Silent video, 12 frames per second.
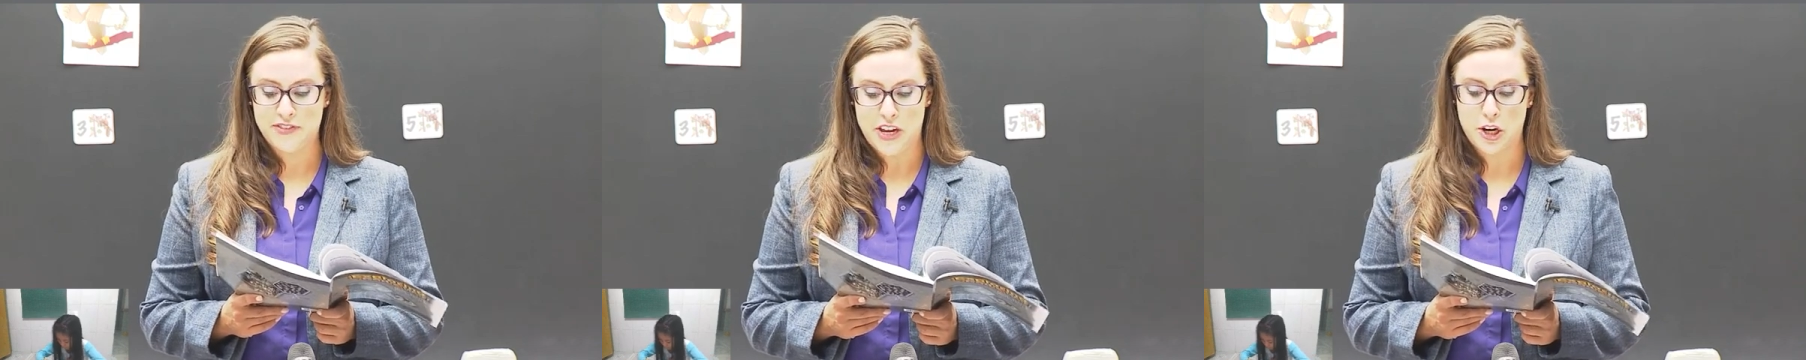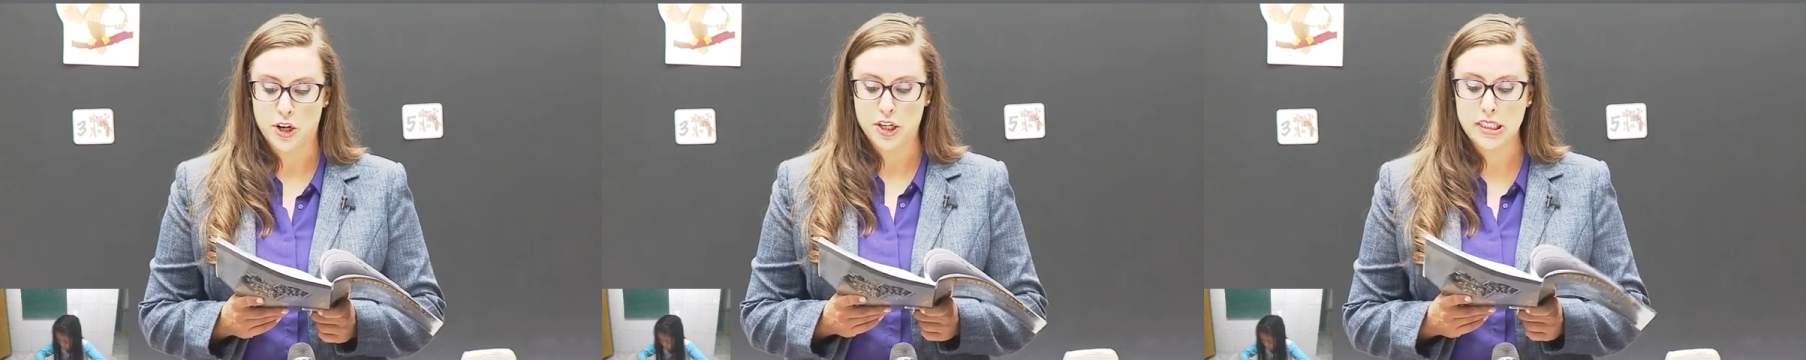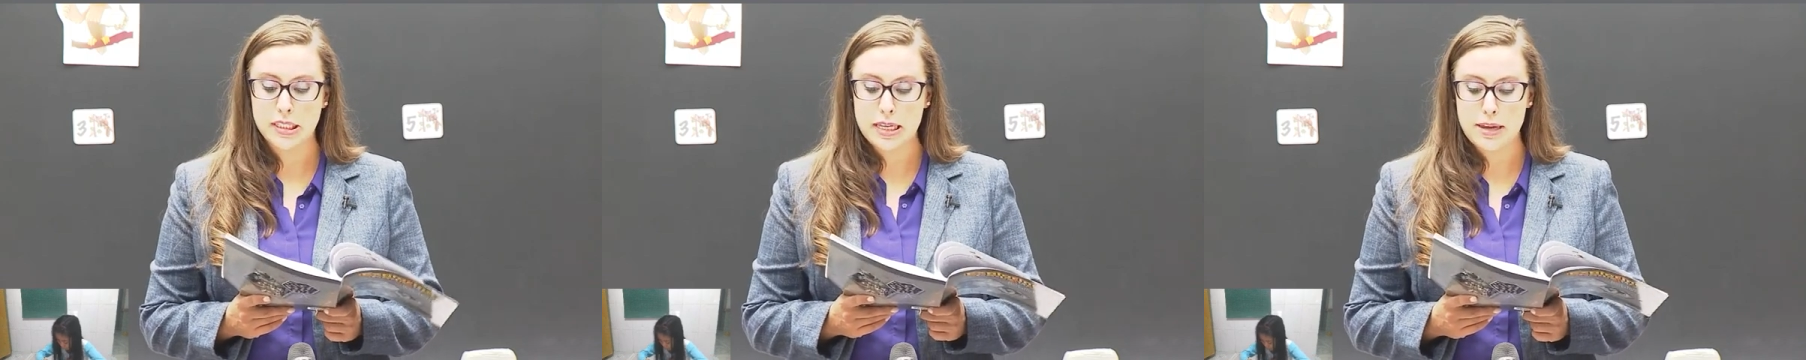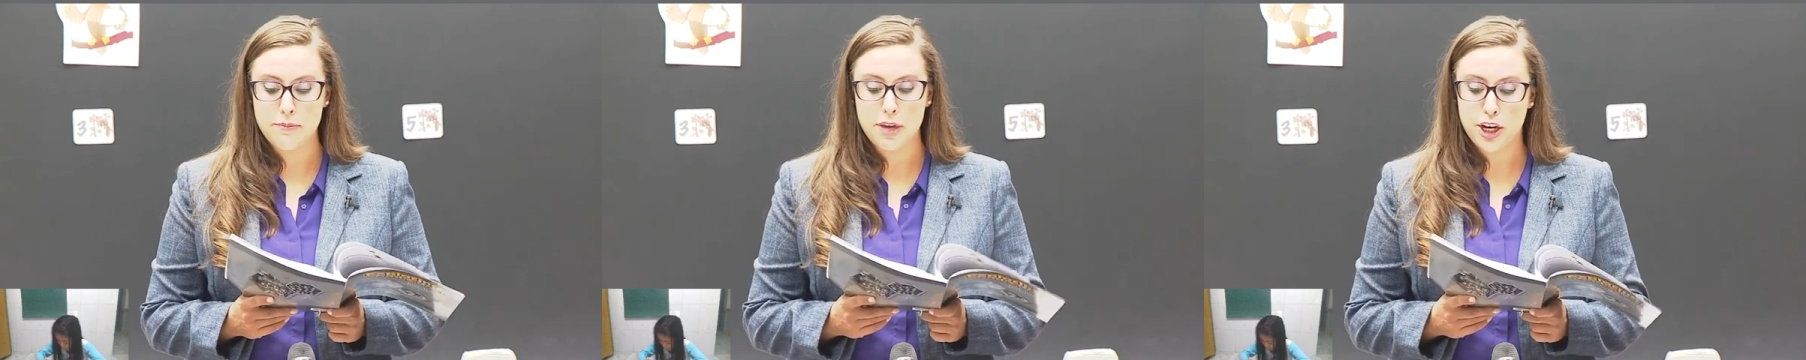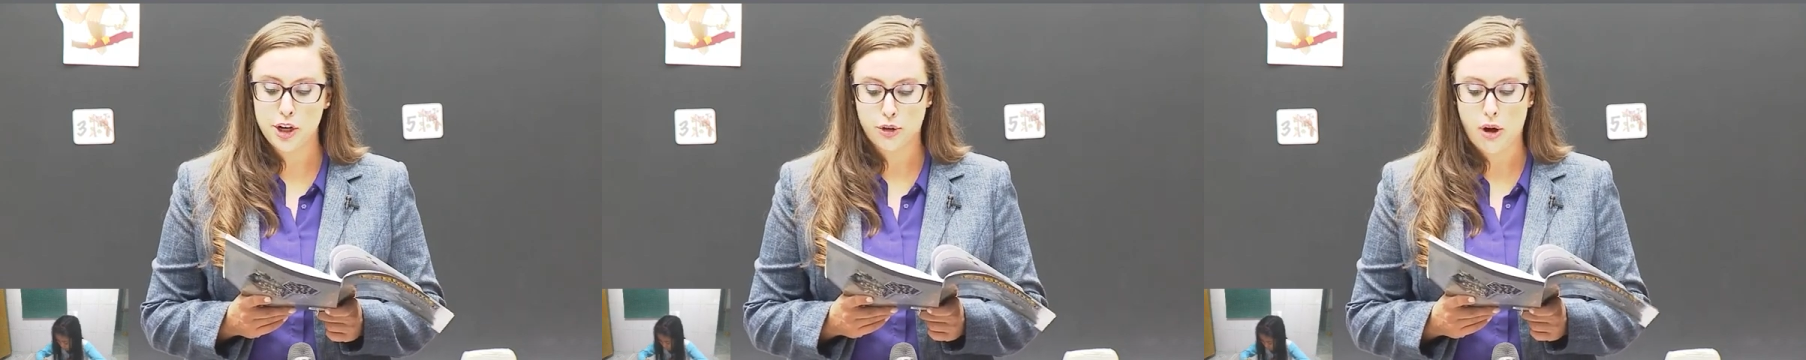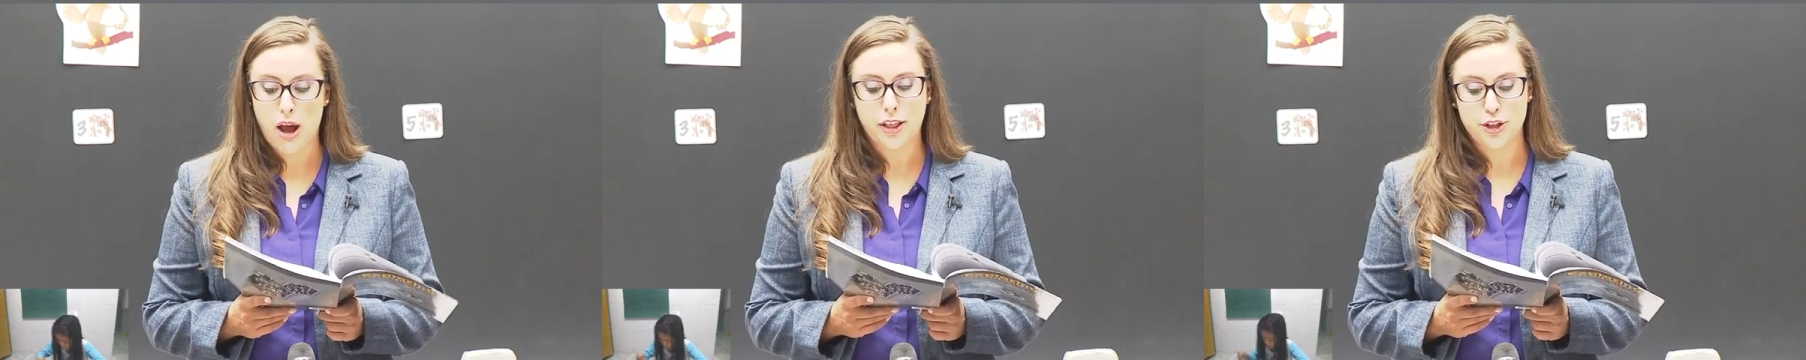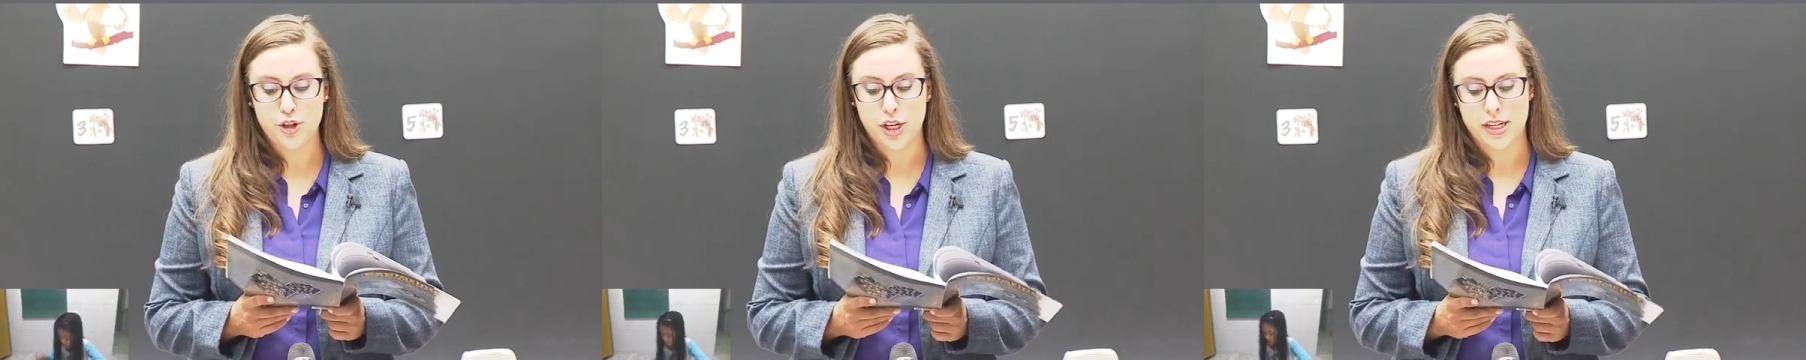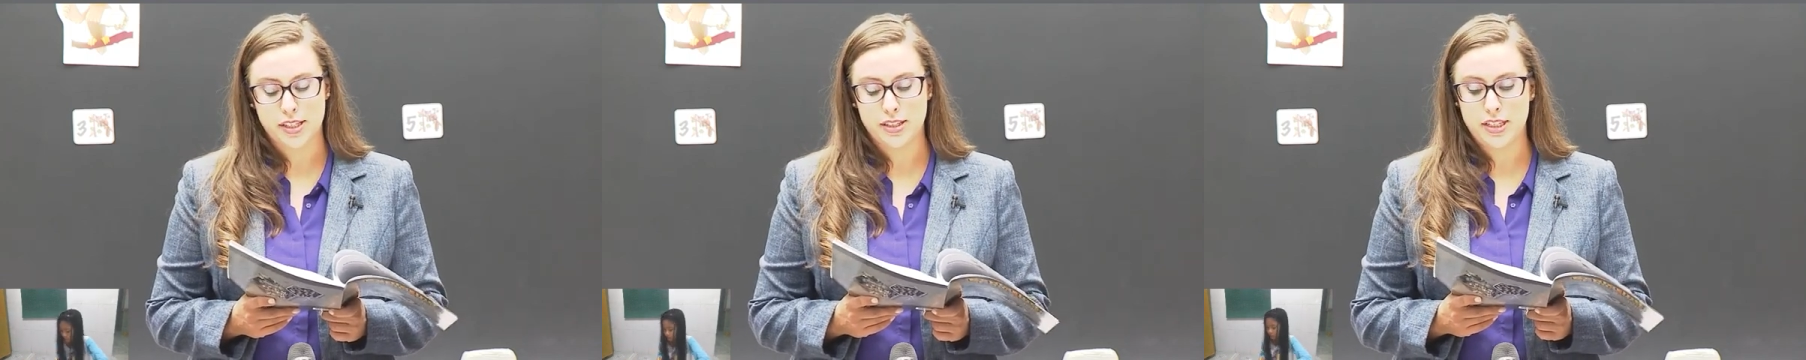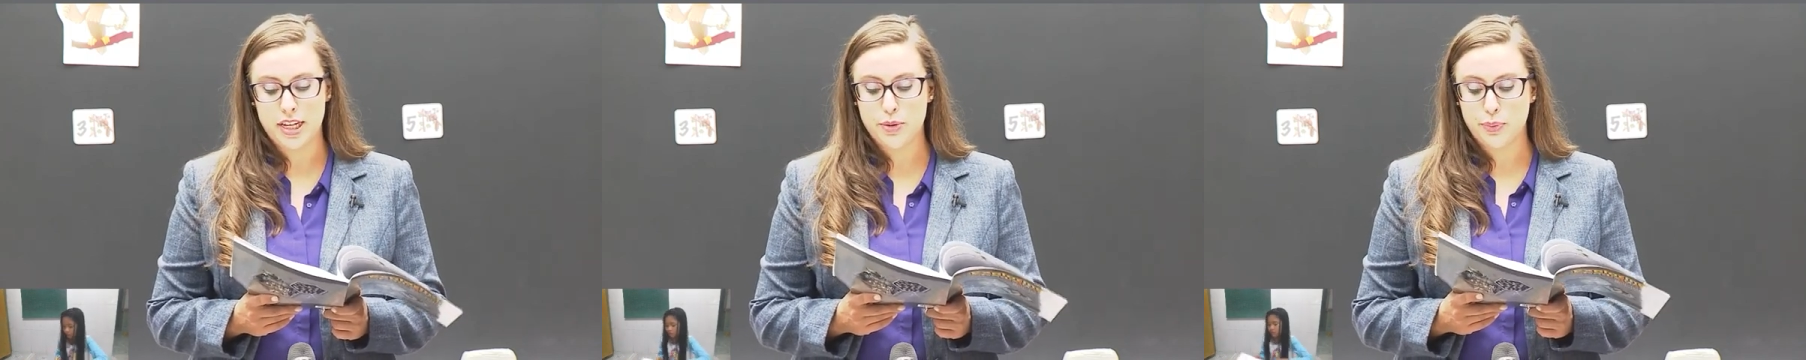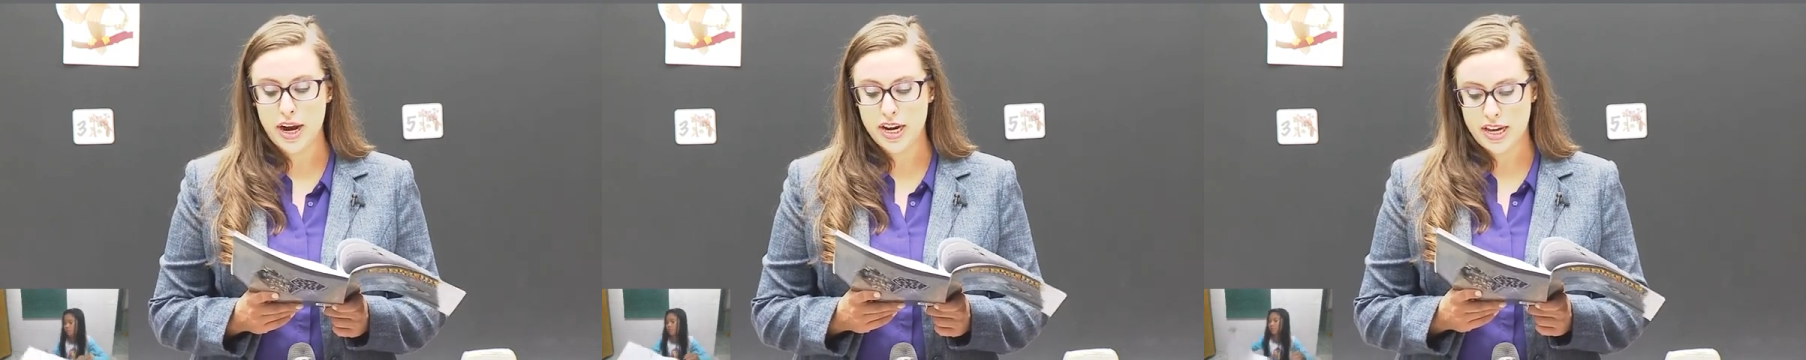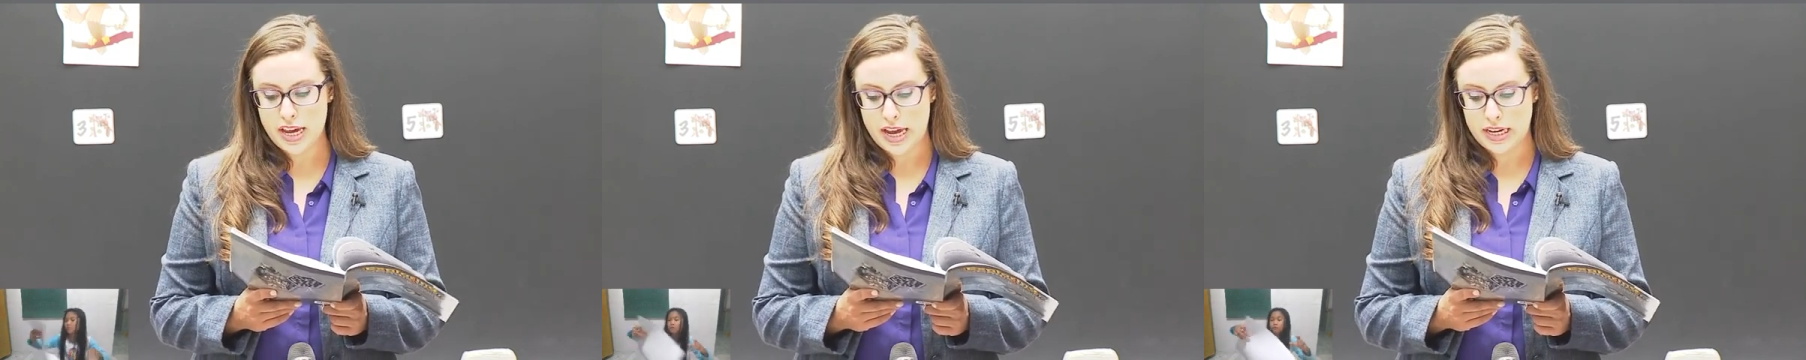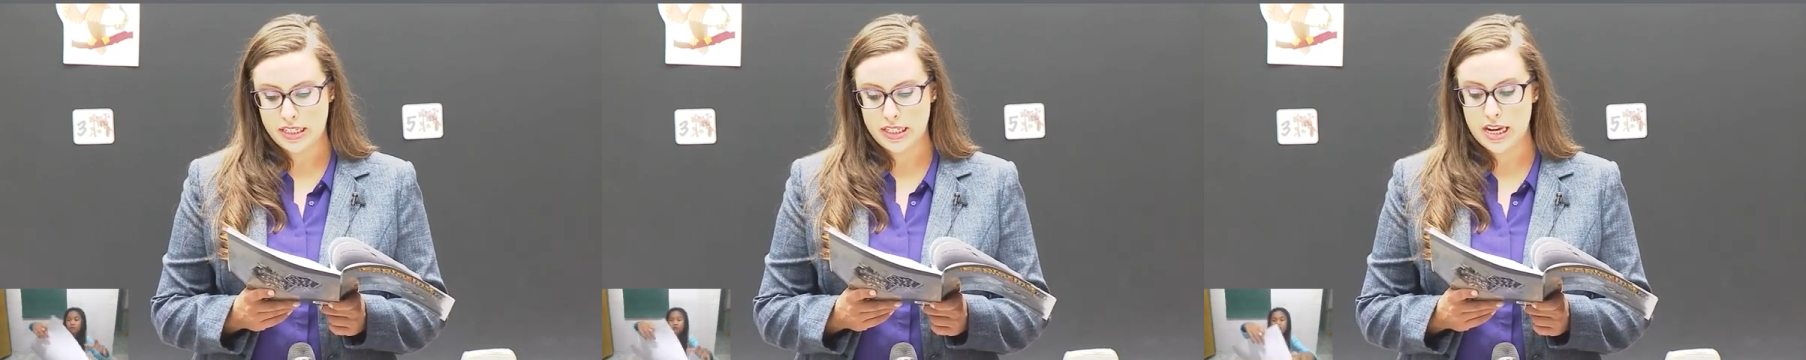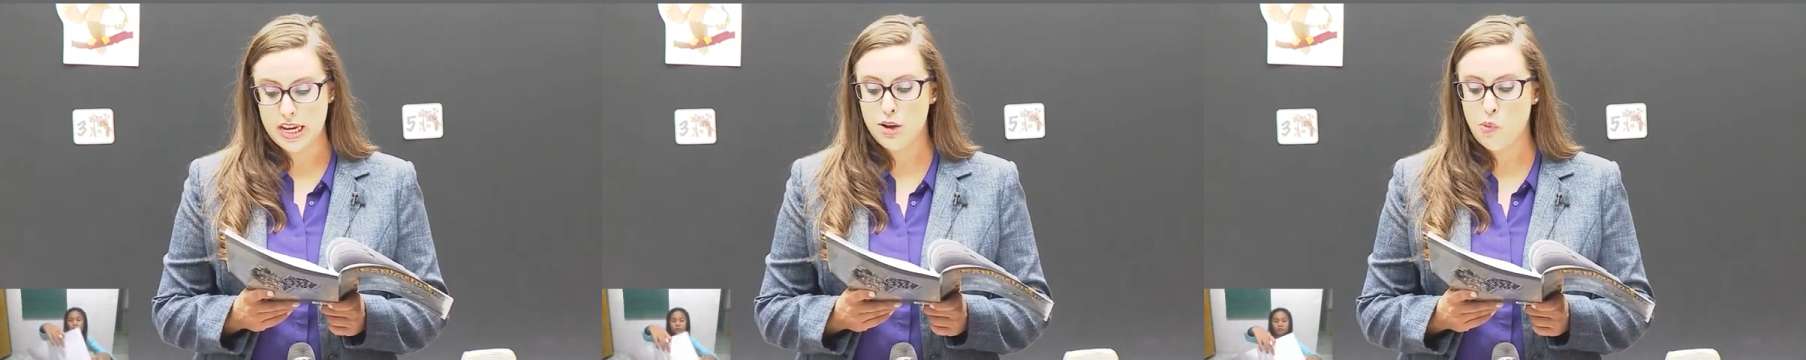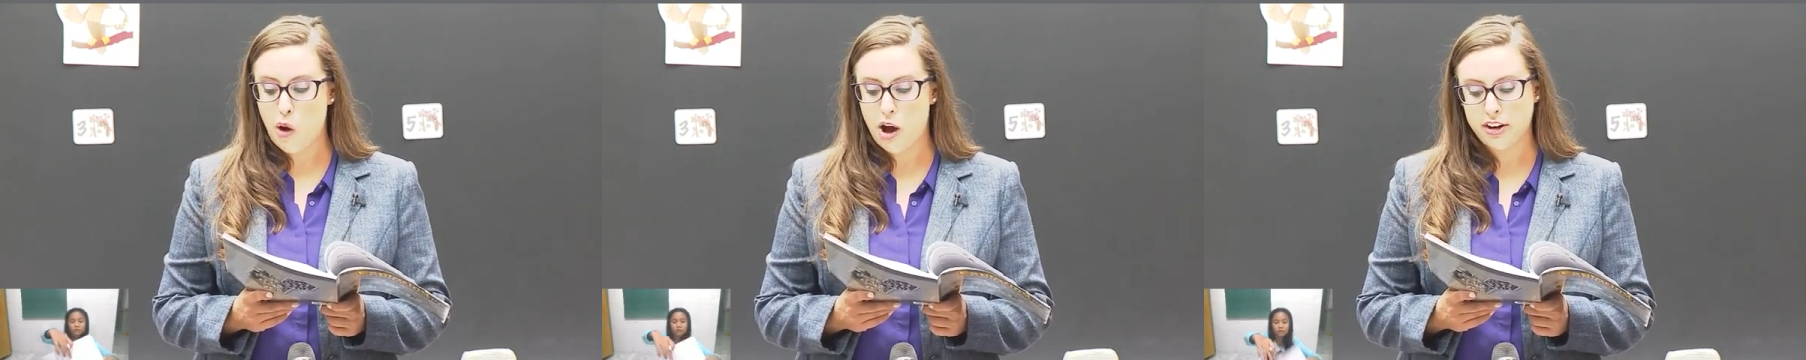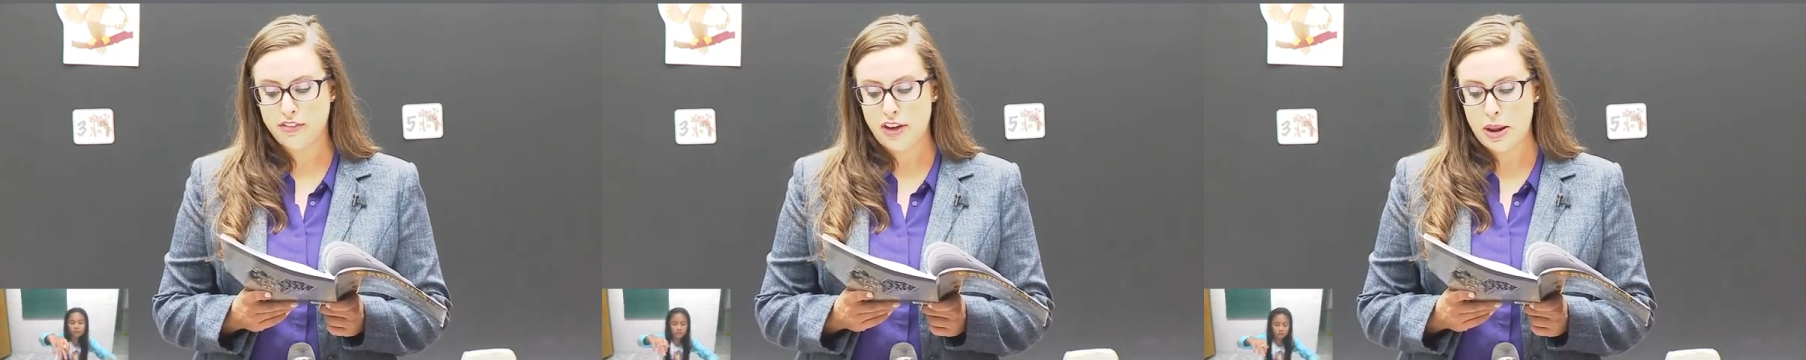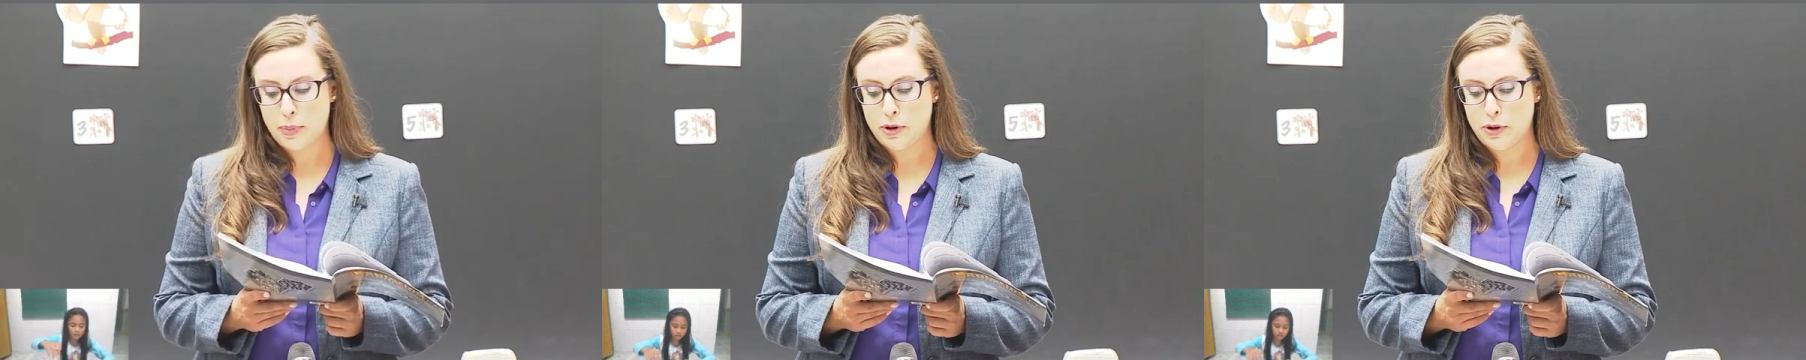C, meteorologist. D, radiate. E, water vapor.